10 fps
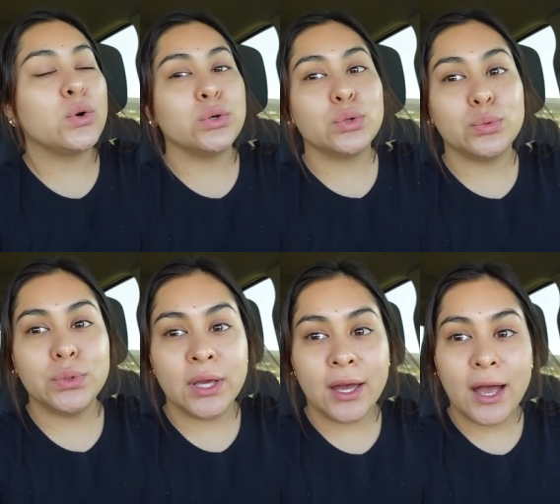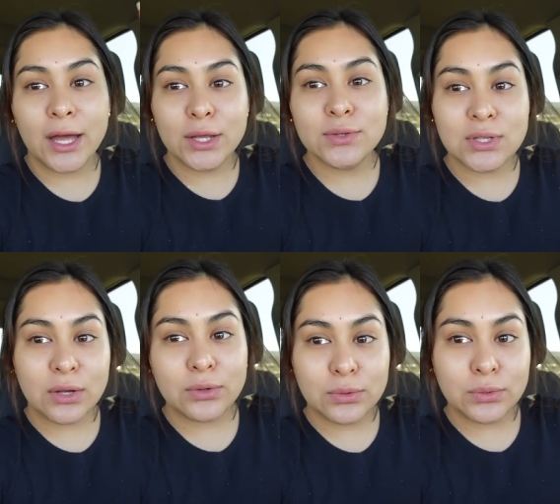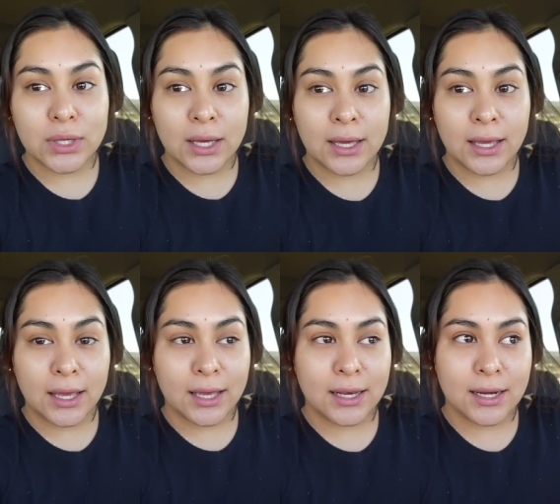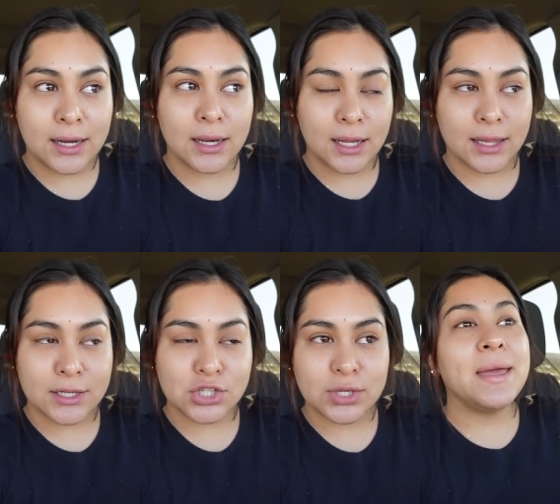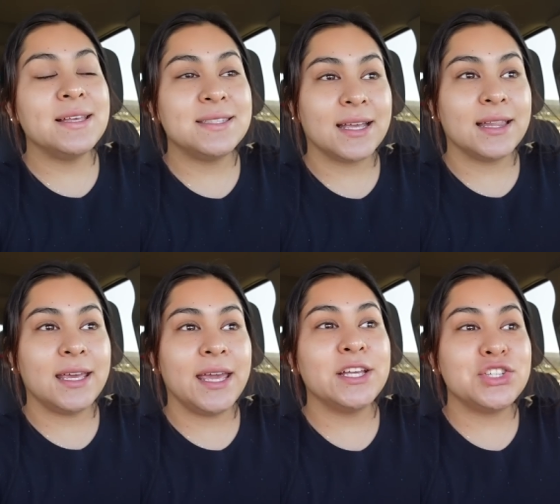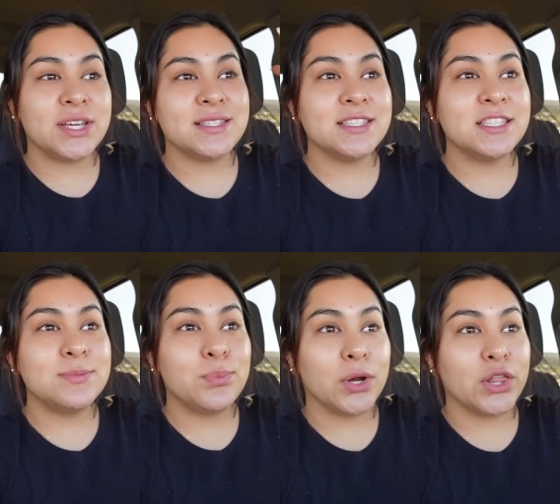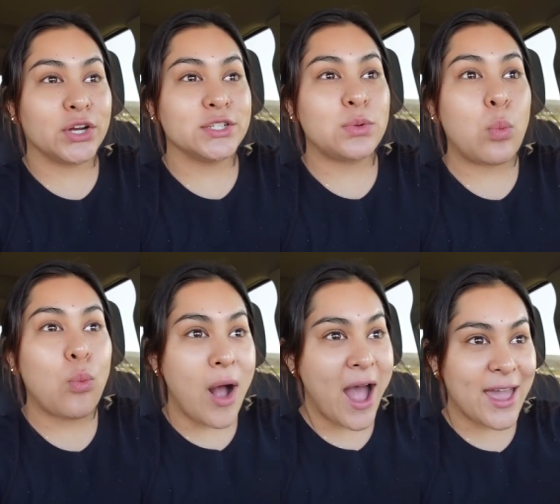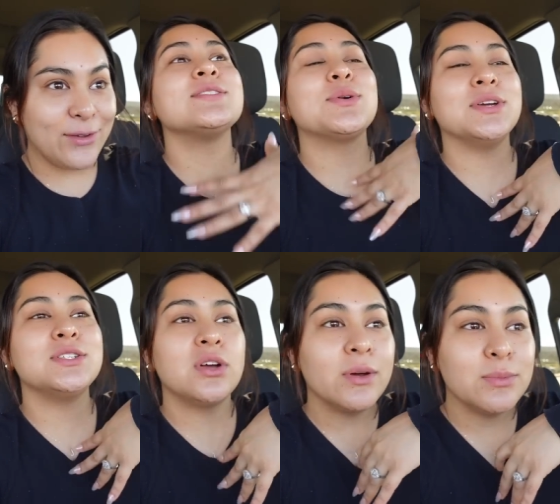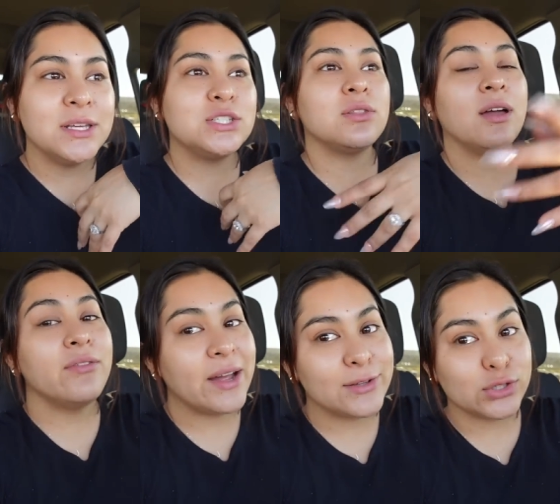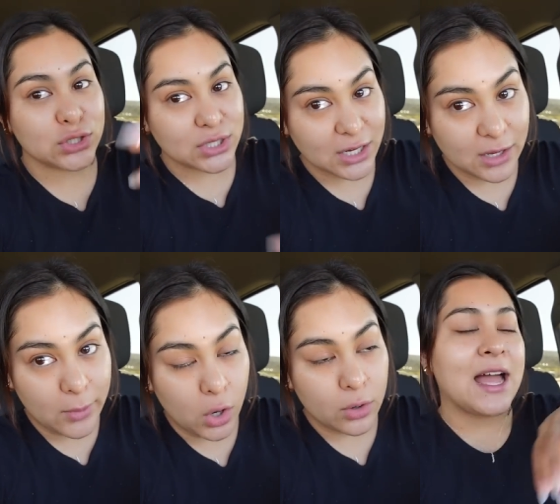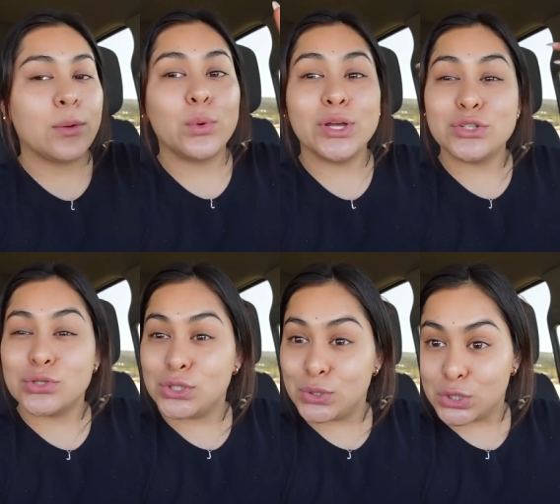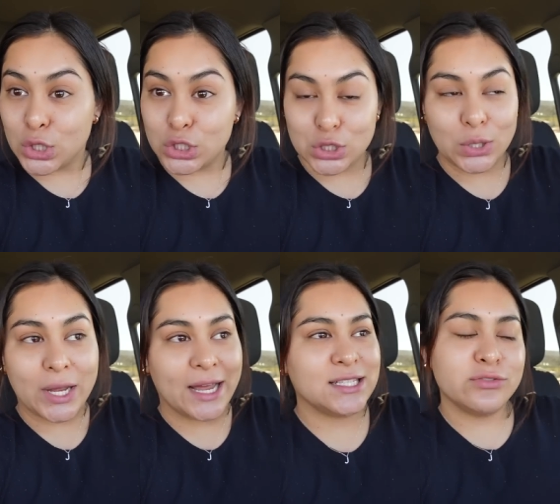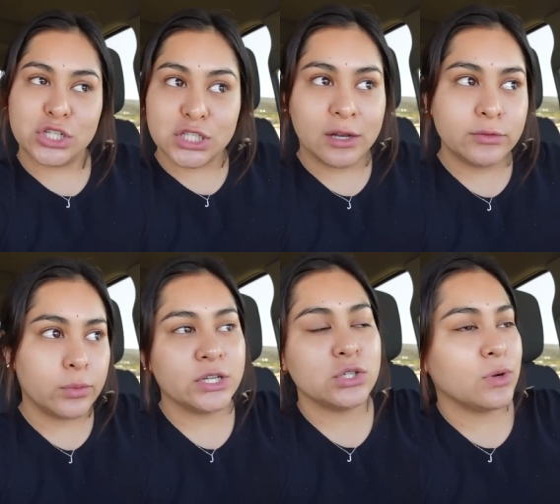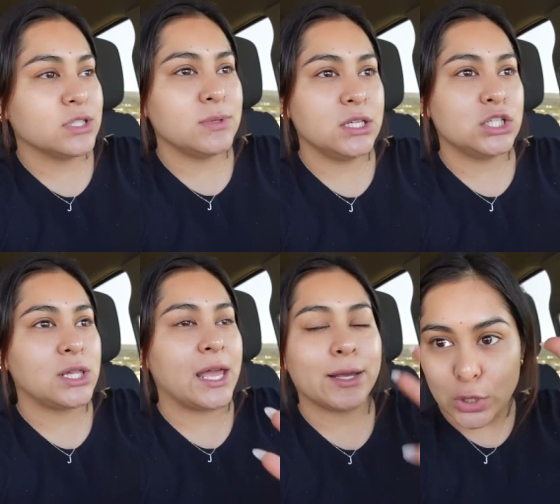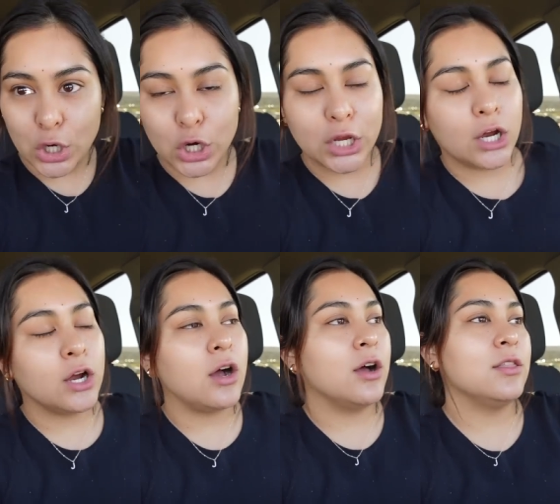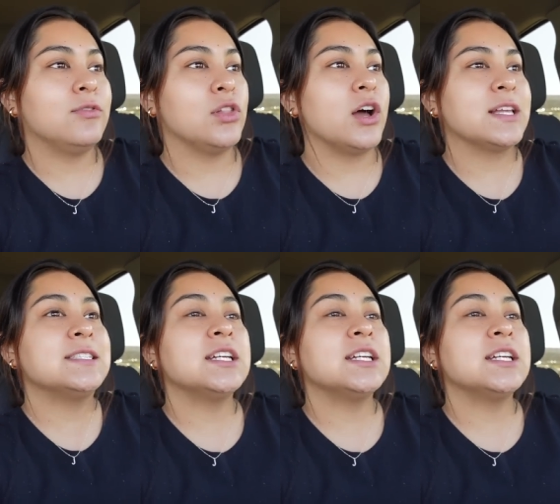concuña, how do you say concuña in English? Basically, Jason's brother's wife is going to go with me to the event. So she's gonna come home. I will introduce her to you guys if she's comfortable, if she wants me to like put her here on the vlog and